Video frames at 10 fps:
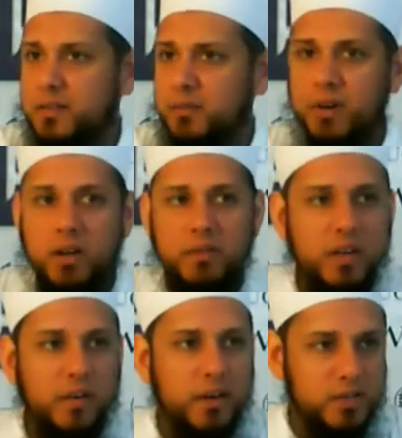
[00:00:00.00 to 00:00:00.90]

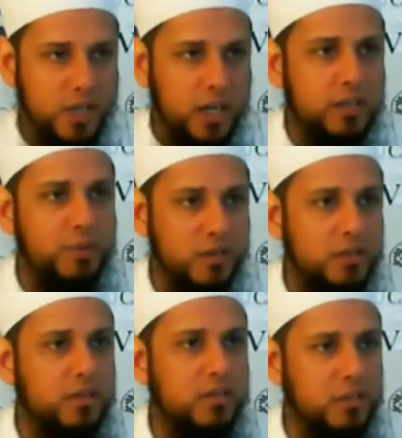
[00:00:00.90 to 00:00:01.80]
revolving around
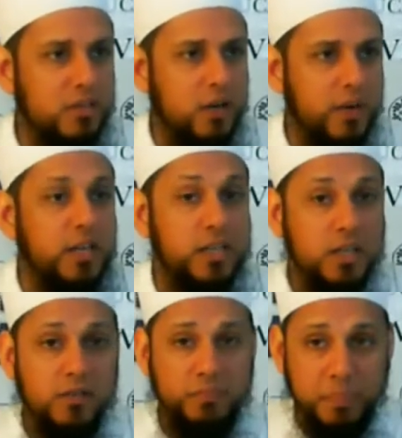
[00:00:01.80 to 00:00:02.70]
childbirth. A great
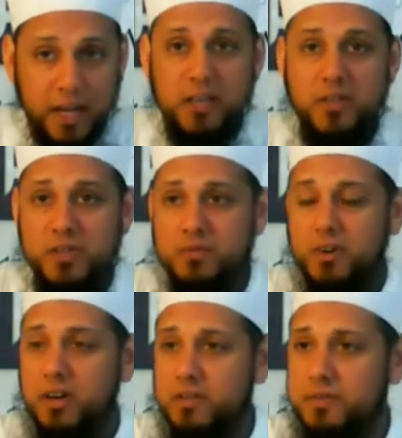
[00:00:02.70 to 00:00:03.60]
deal of pain is
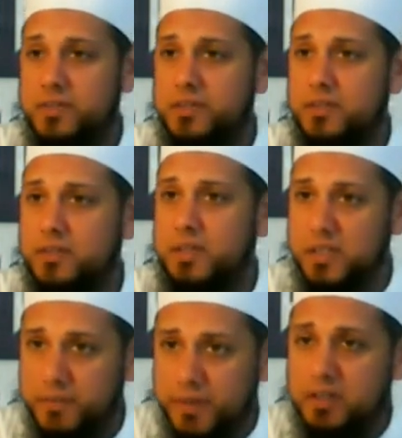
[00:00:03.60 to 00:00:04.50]
involved,
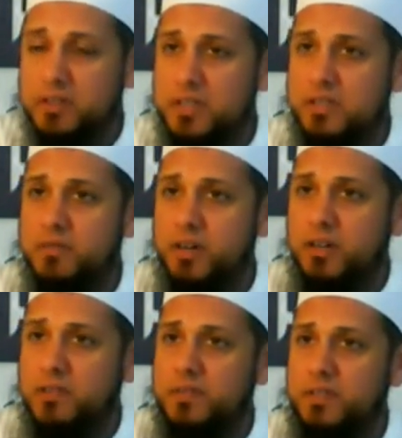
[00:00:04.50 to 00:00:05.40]
difficulties
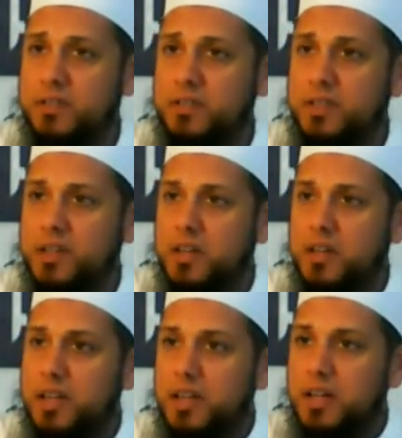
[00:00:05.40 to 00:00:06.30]
involved.
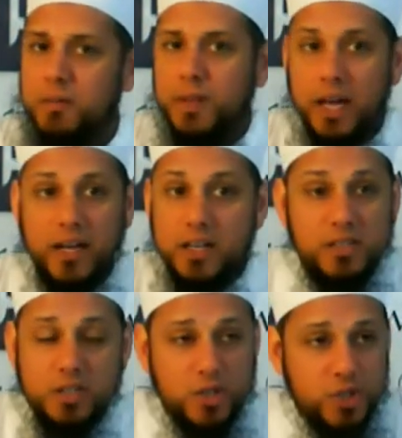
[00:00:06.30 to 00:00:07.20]
And it
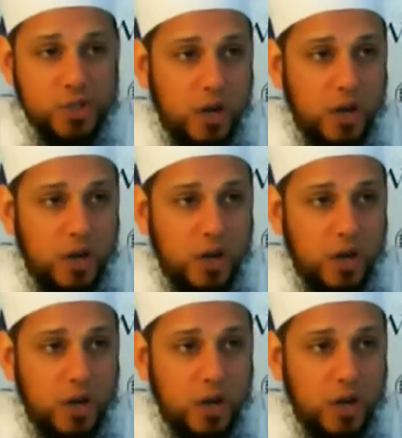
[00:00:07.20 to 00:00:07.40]
doesn't just